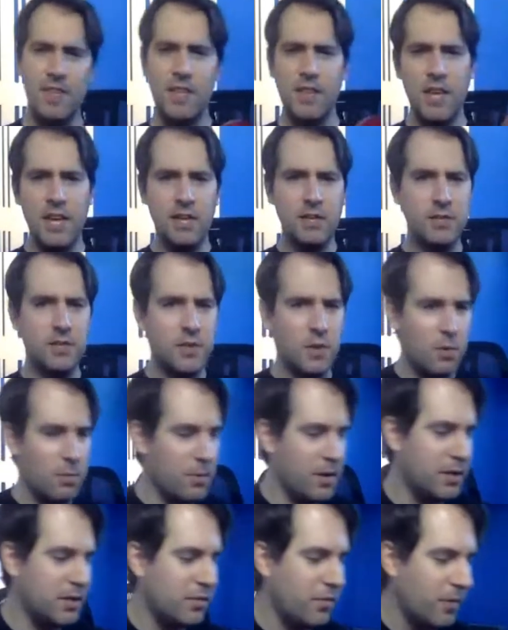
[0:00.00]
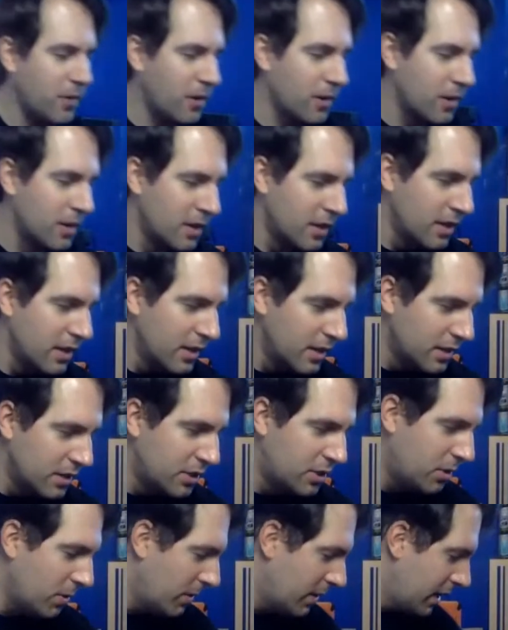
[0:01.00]
Thank you so much for
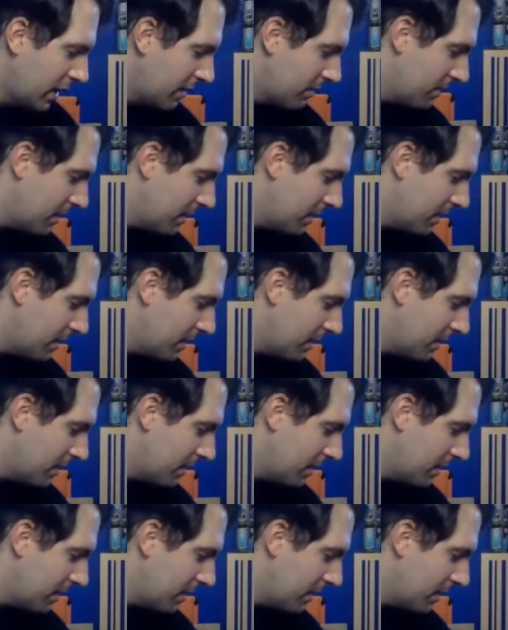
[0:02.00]
joining